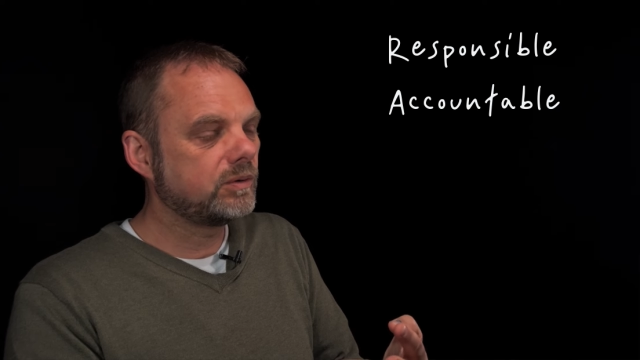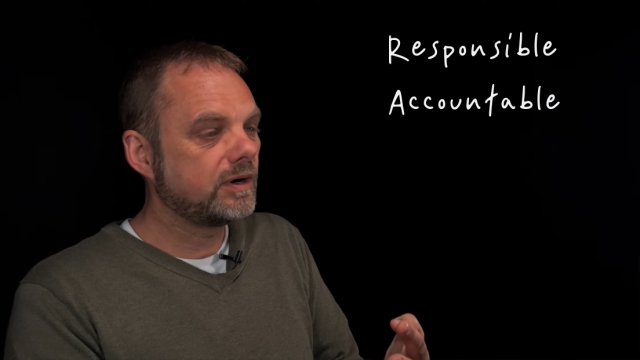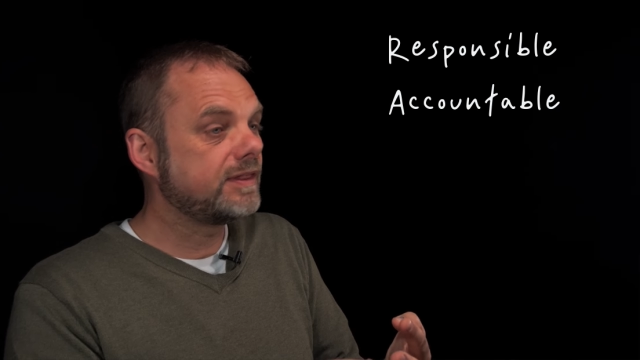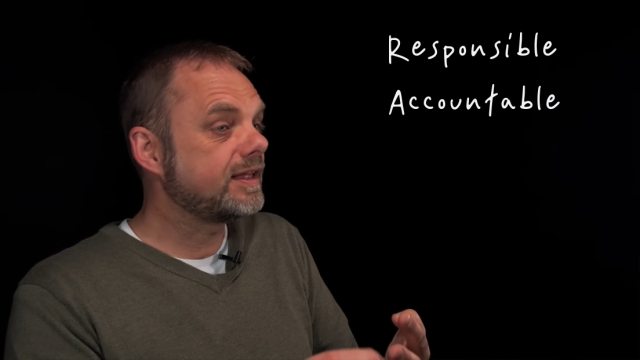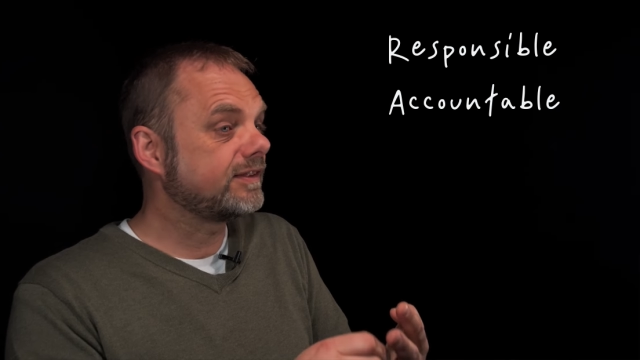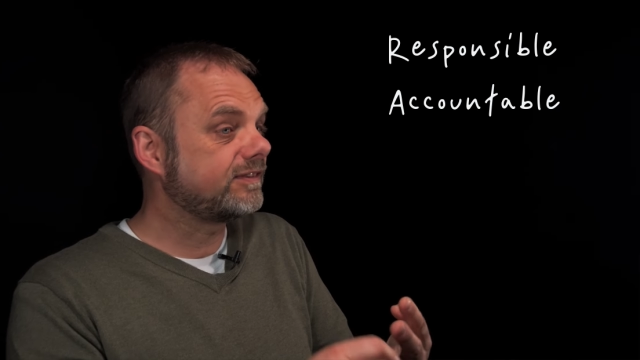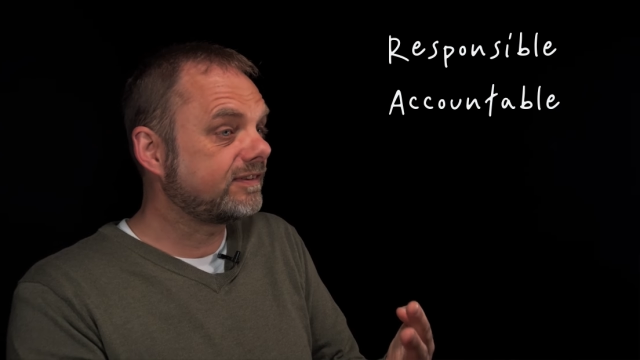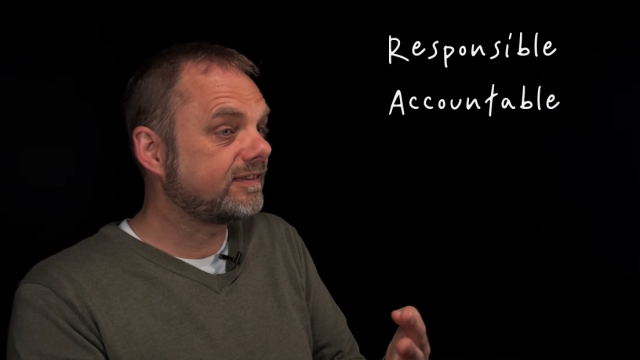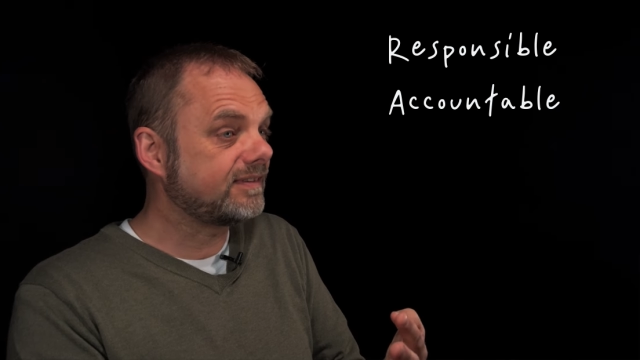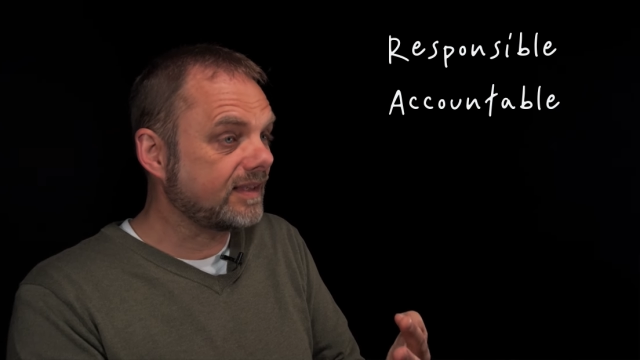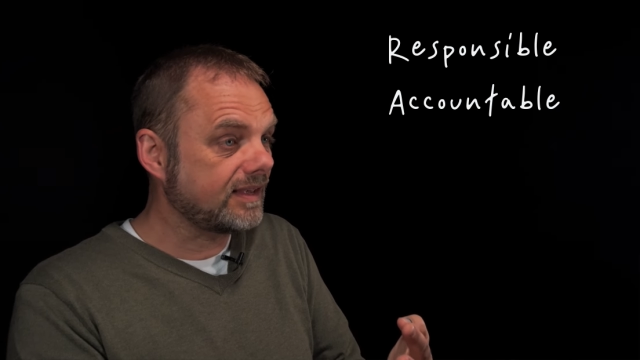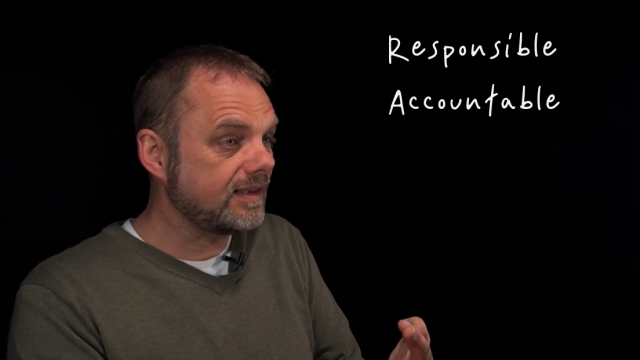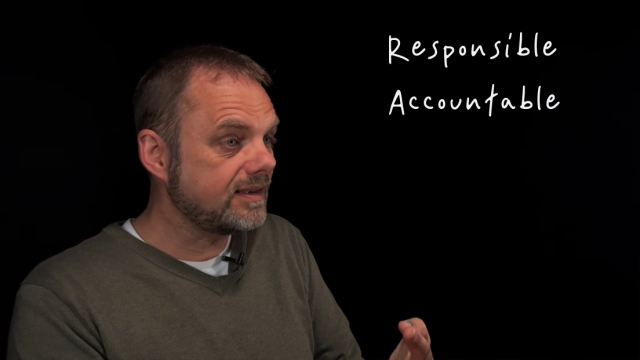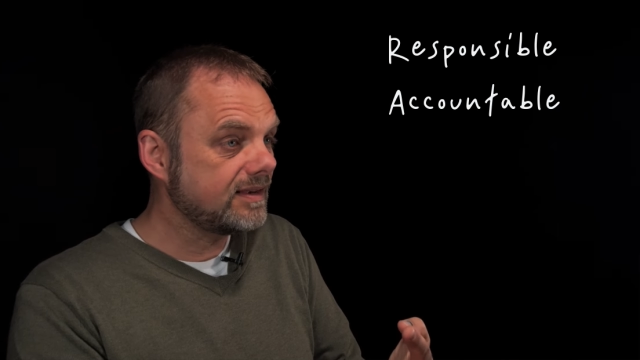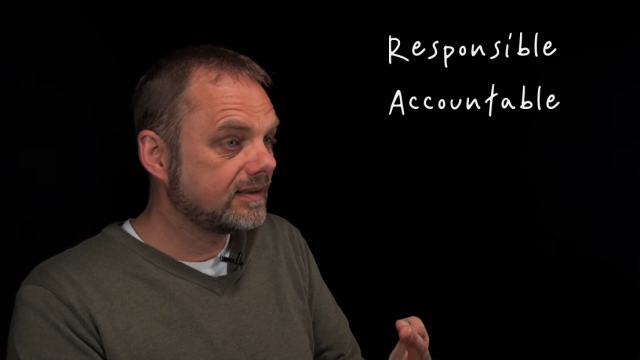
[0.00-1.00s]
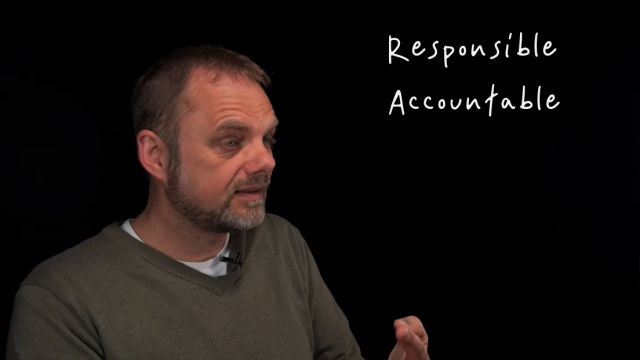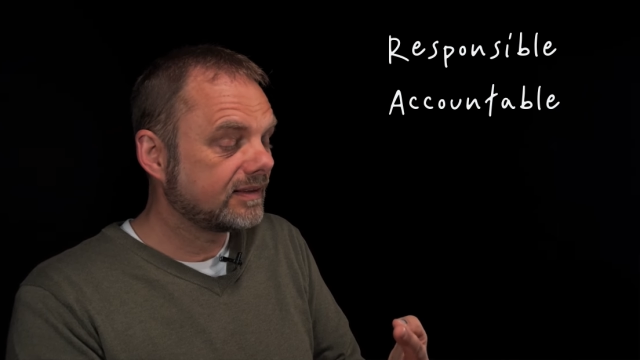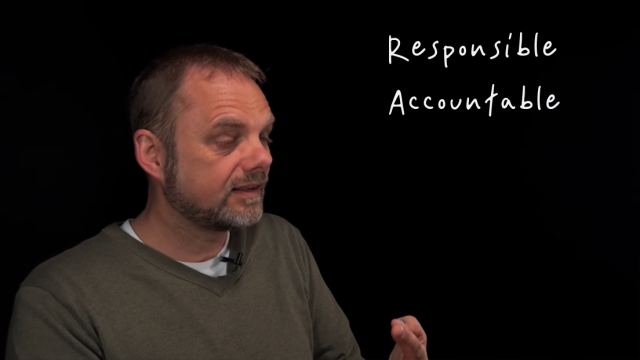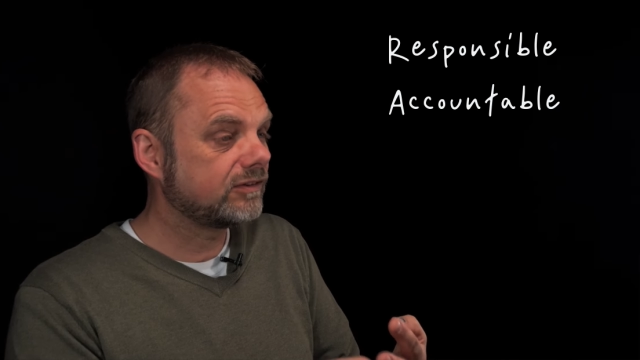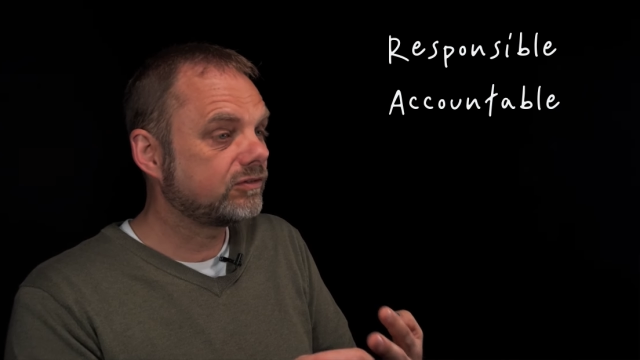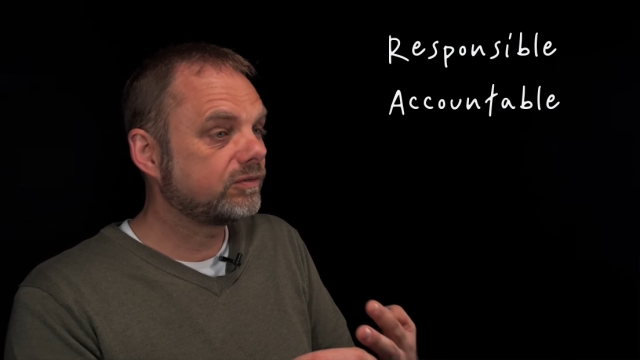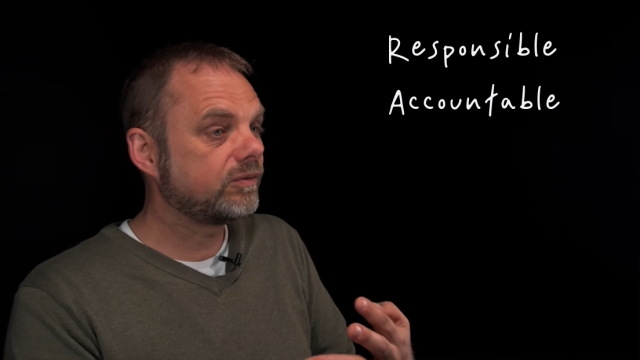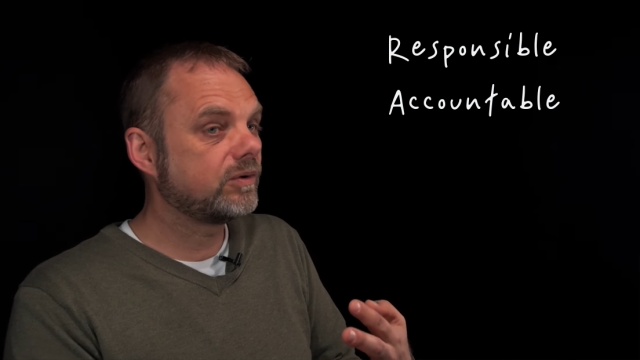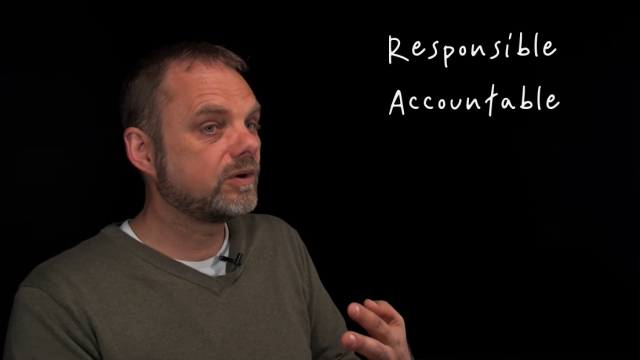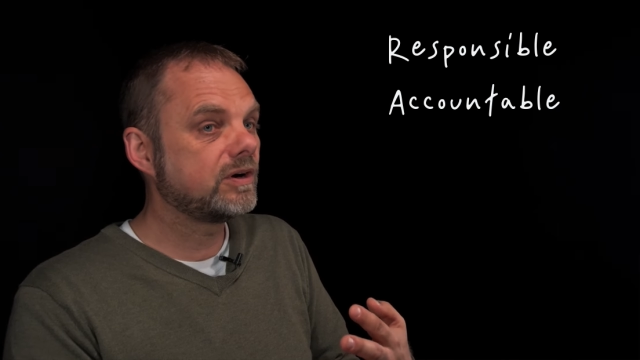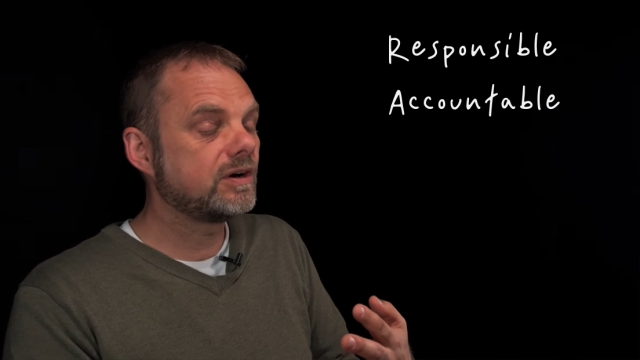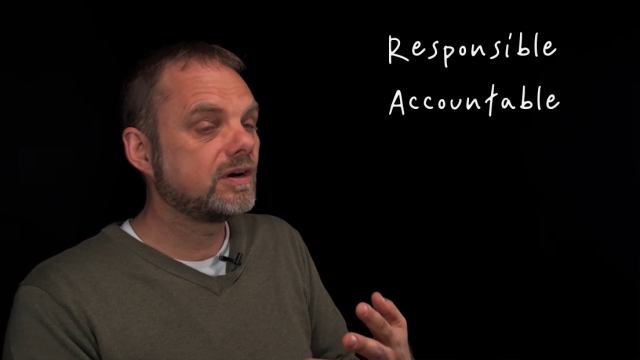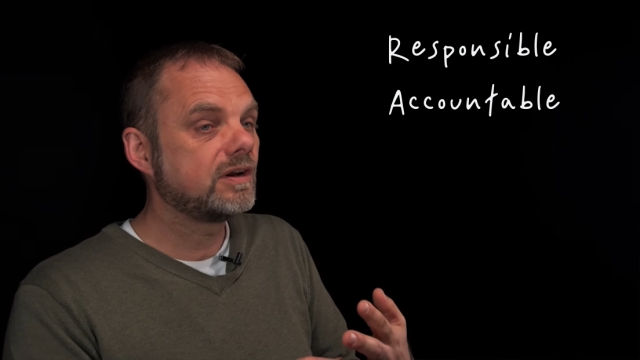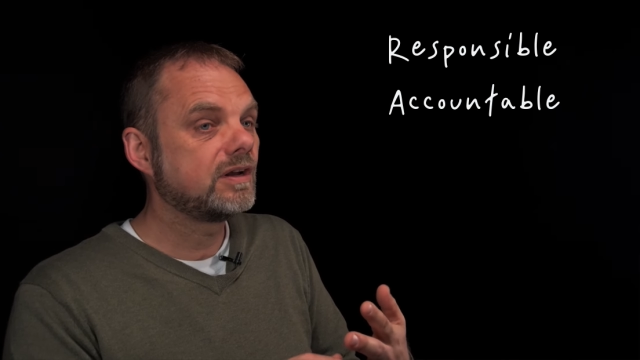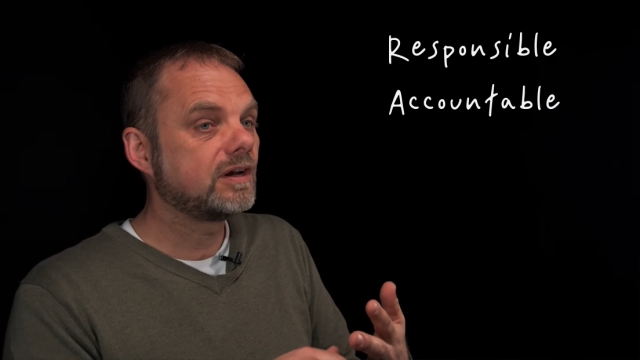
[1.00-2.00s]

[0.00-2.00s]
and then C is for